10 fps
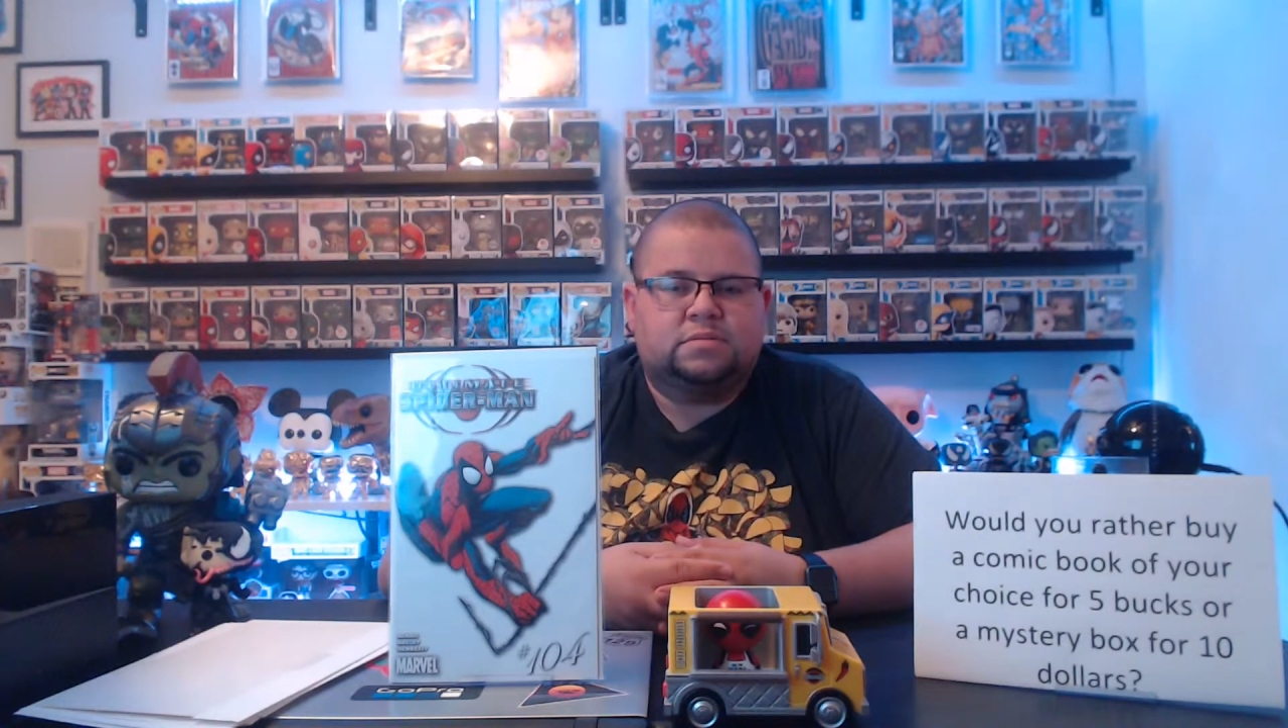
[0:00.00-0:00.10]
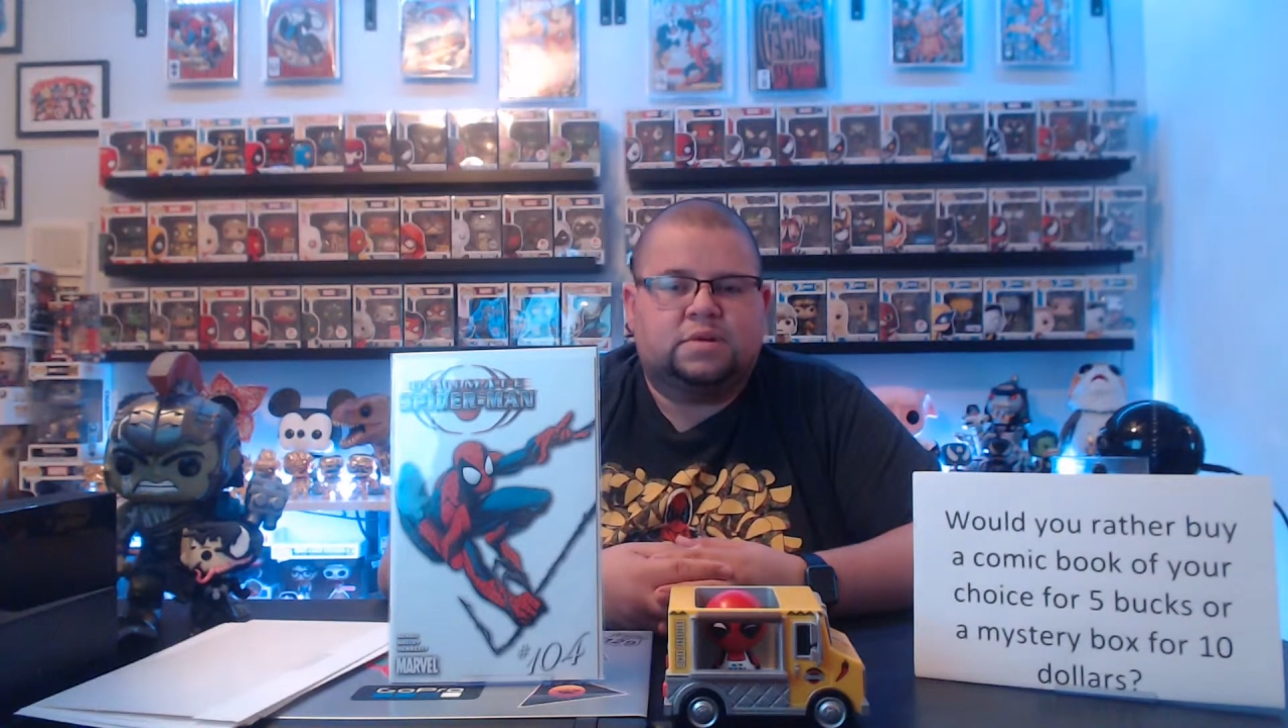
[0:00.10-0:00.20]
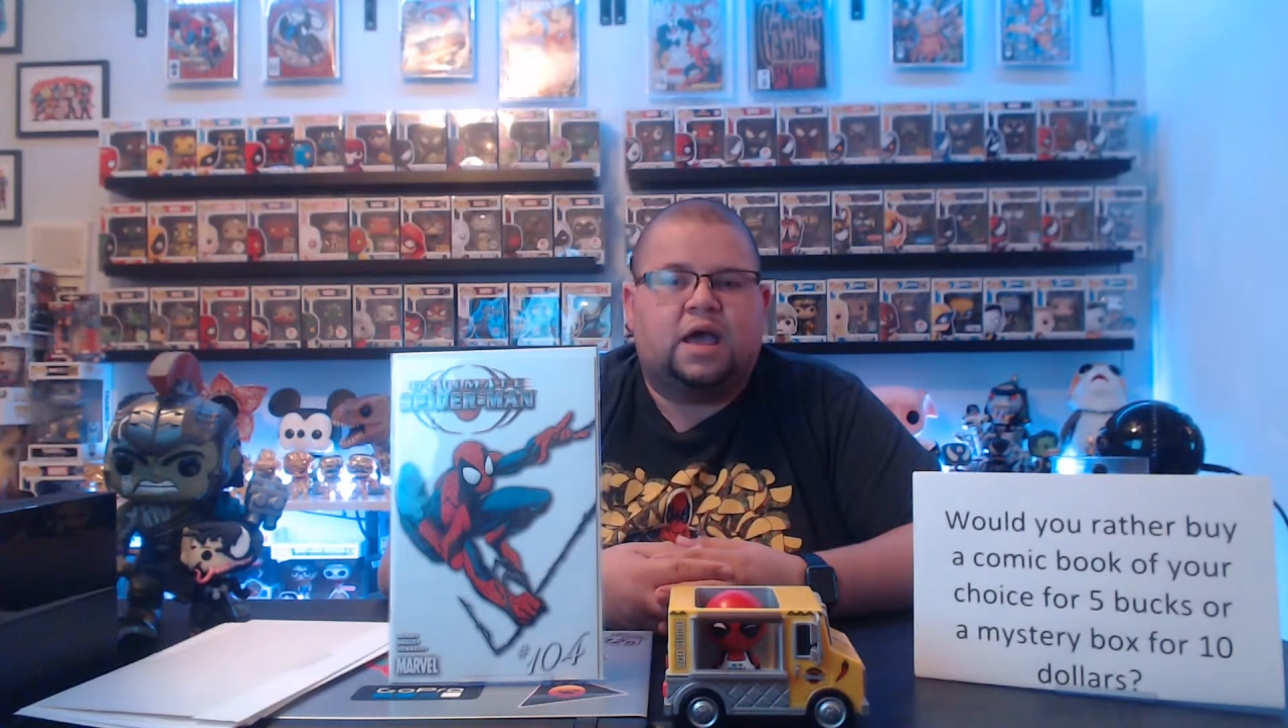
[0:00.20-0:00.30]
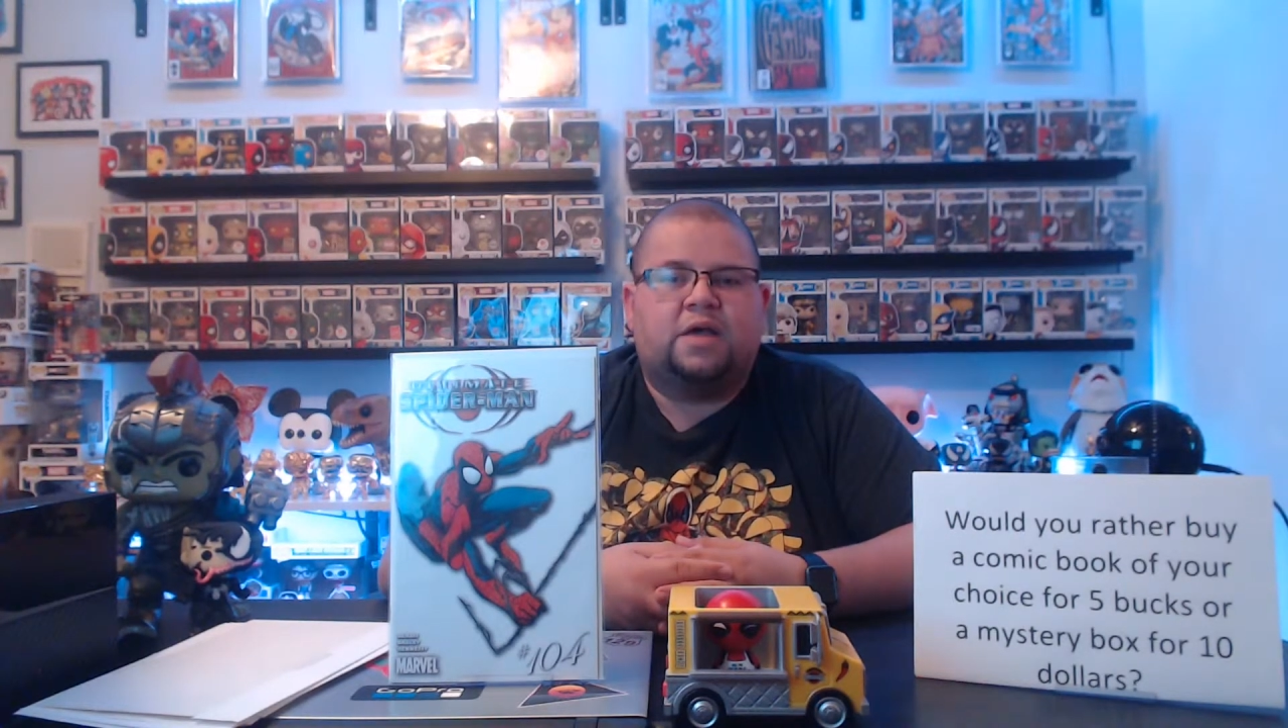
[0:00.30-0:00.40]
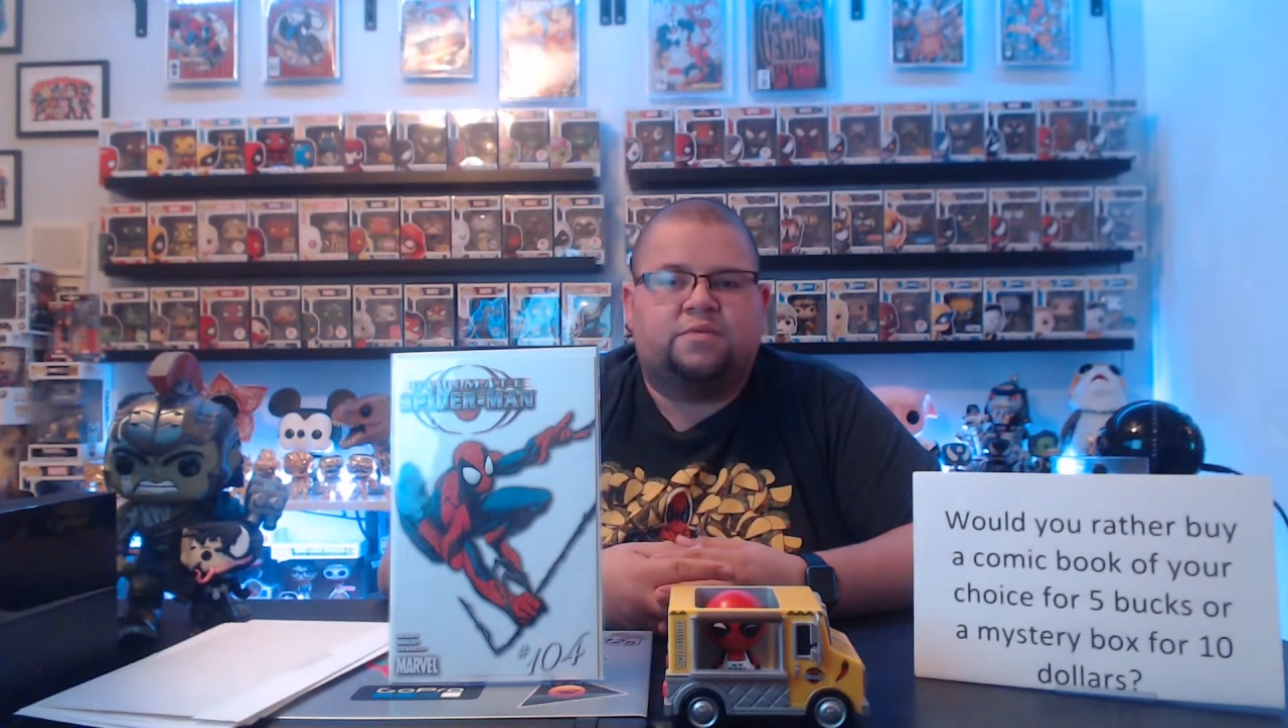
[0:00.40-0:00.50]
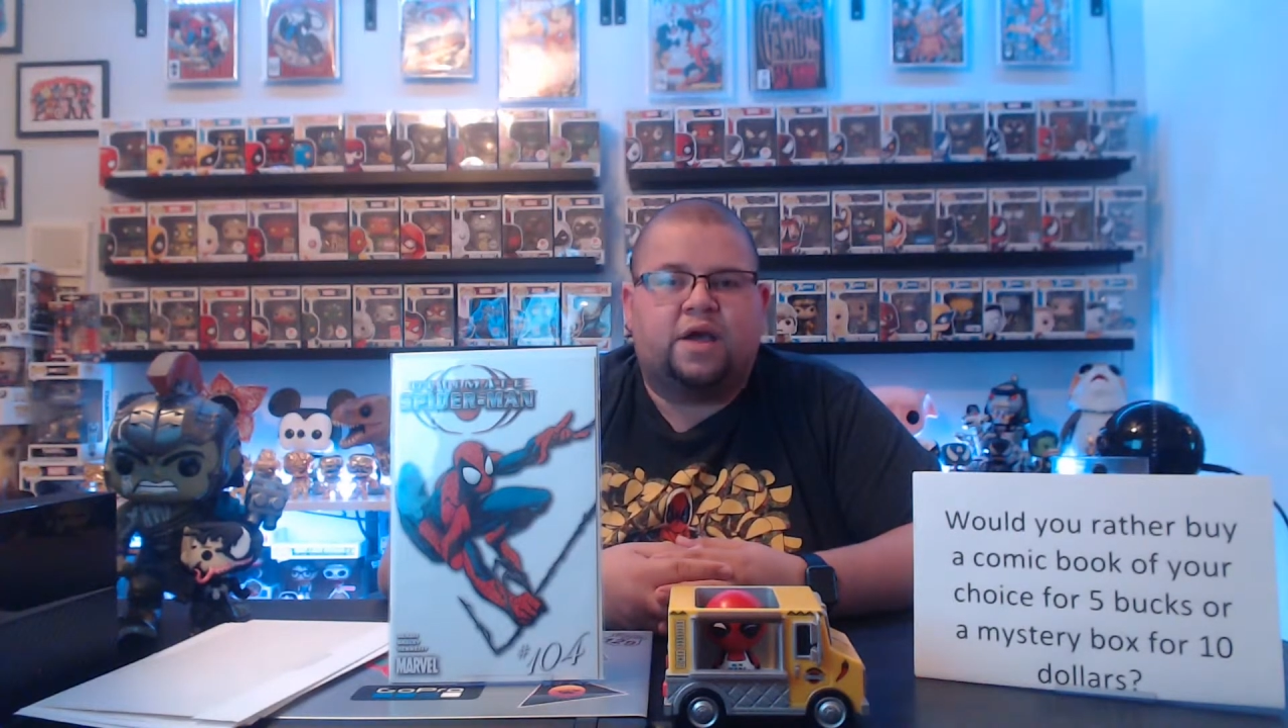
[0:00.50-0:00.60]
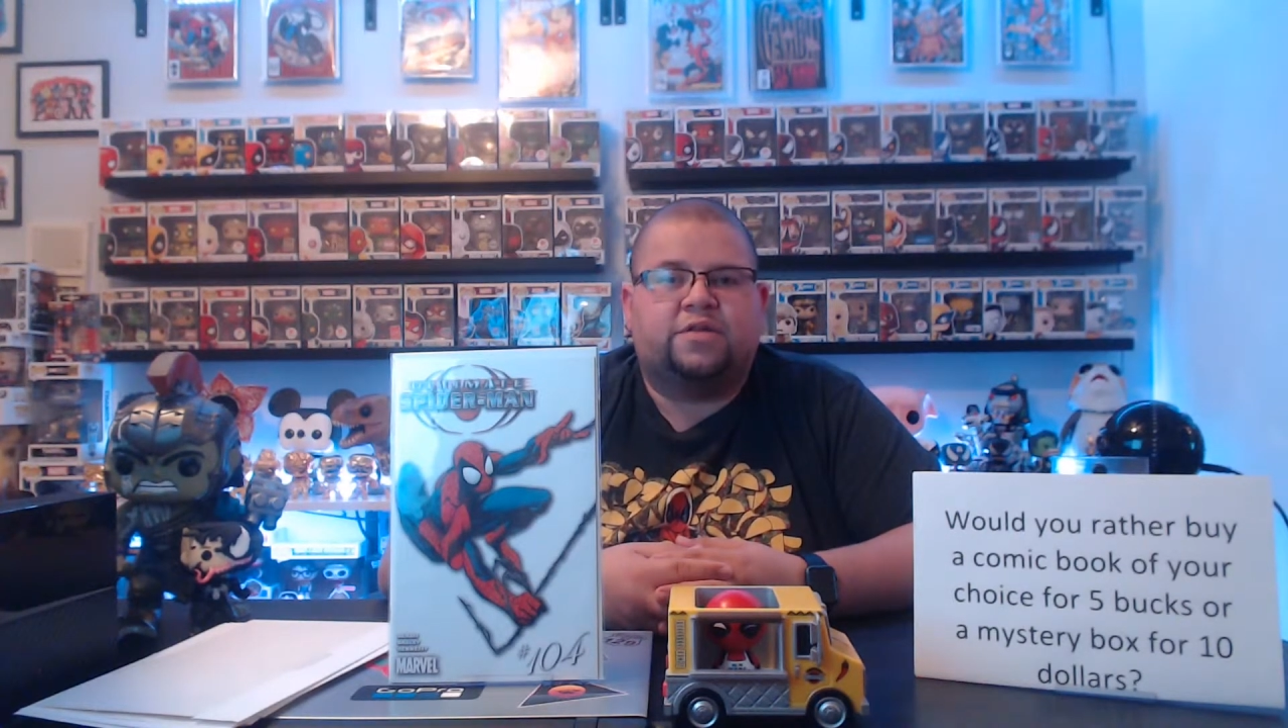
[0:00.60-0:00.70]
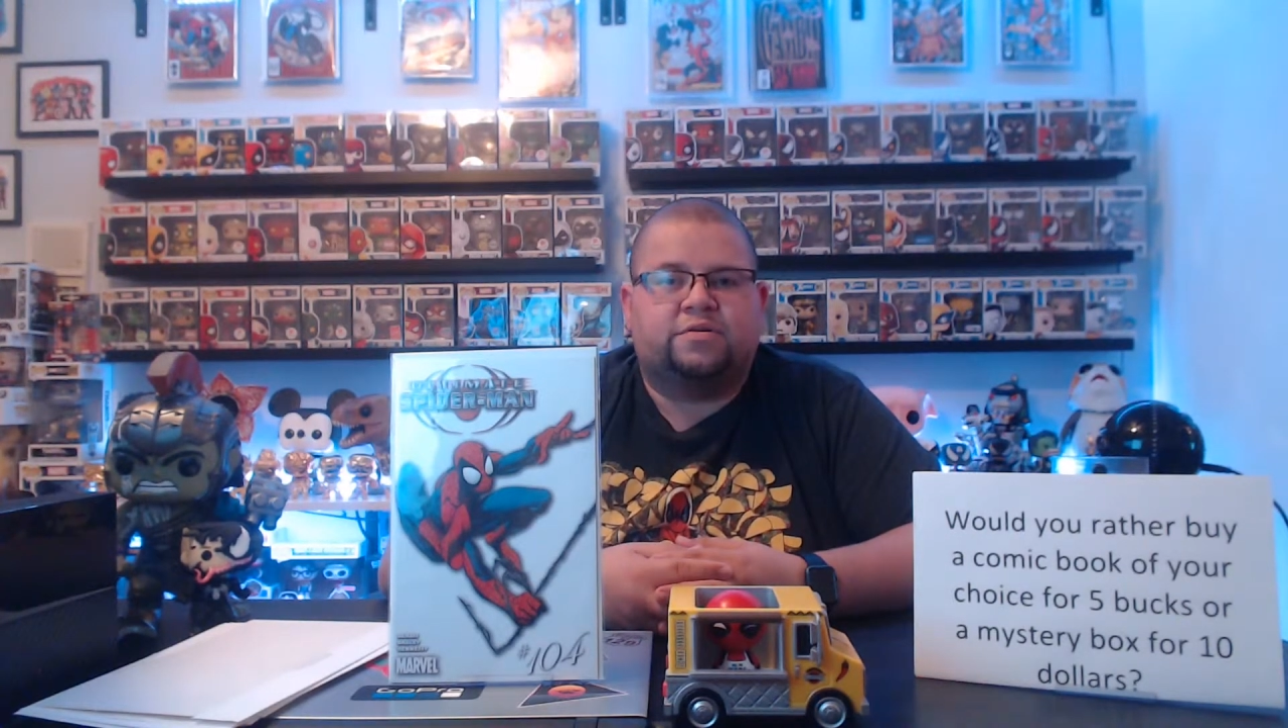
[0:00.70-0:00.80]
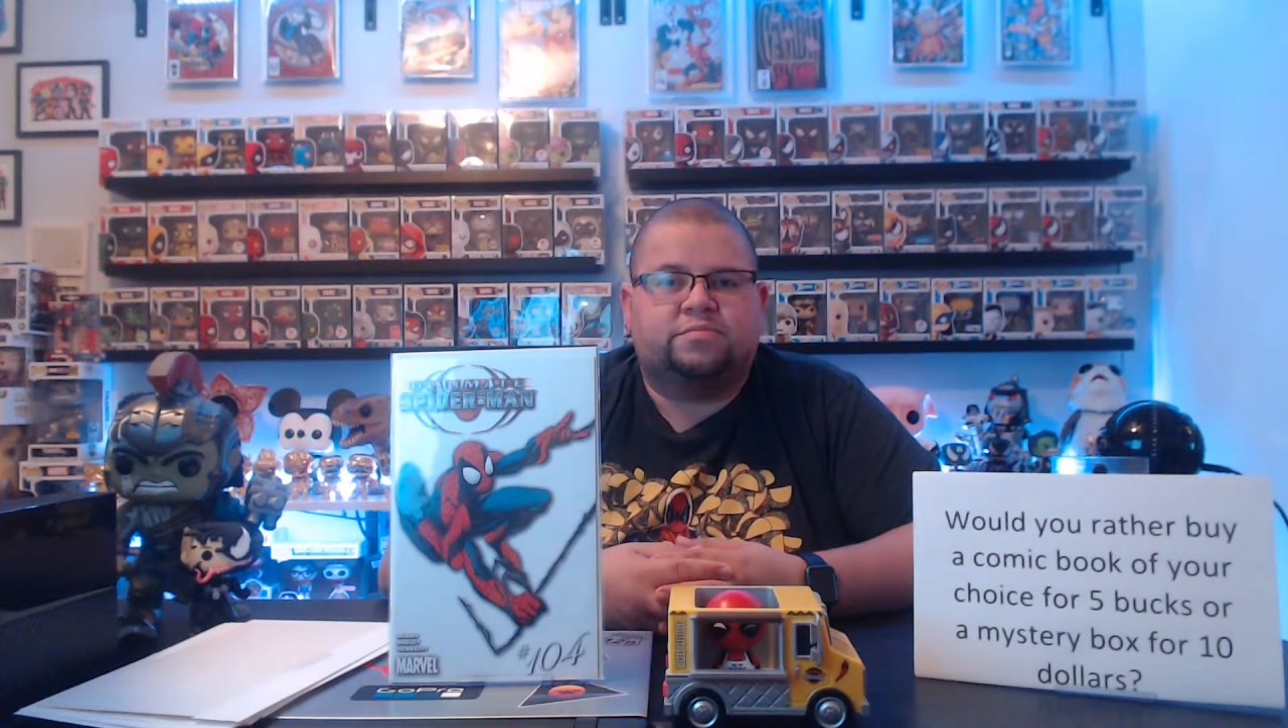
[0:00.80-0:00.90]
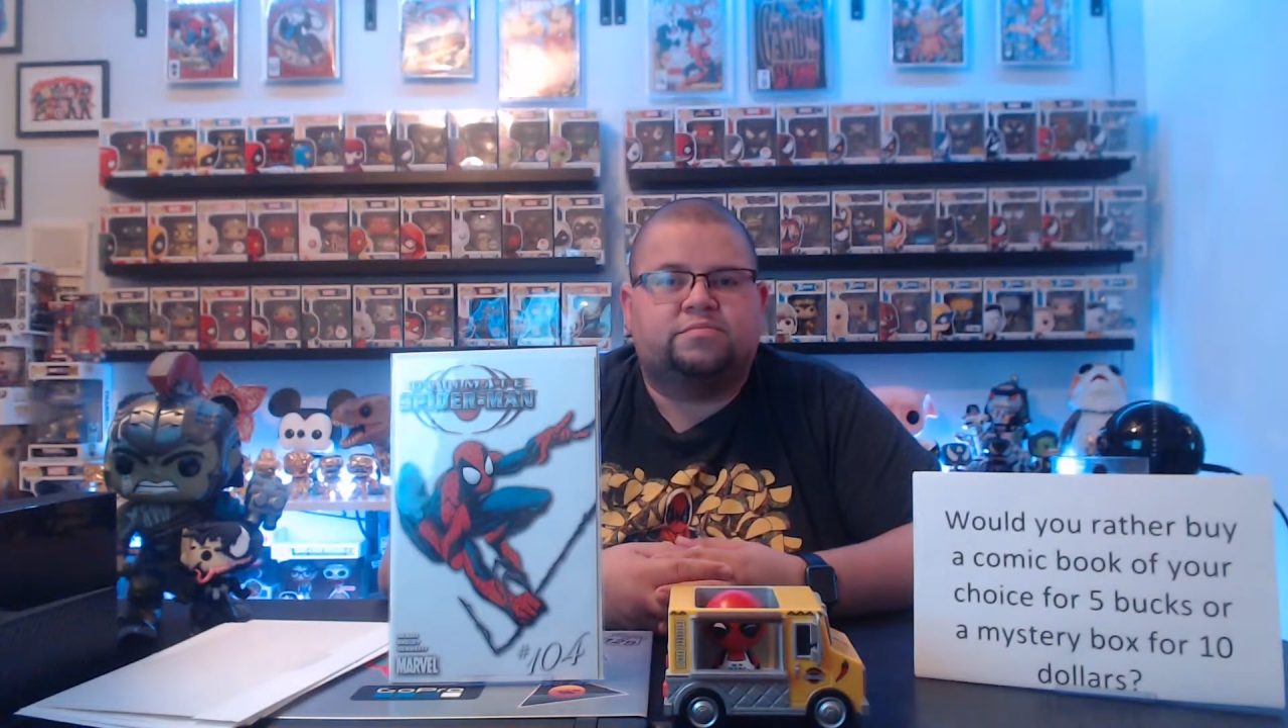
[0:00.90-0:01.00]
I'd
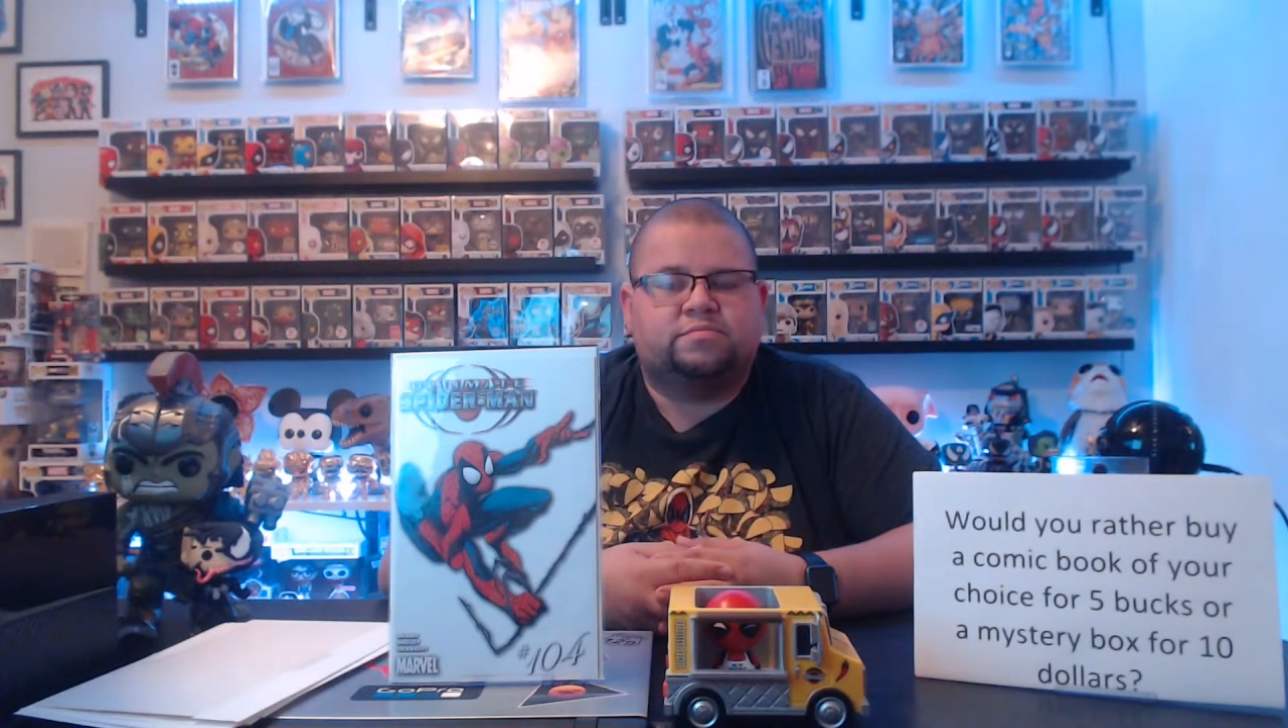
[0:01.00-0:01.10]
rather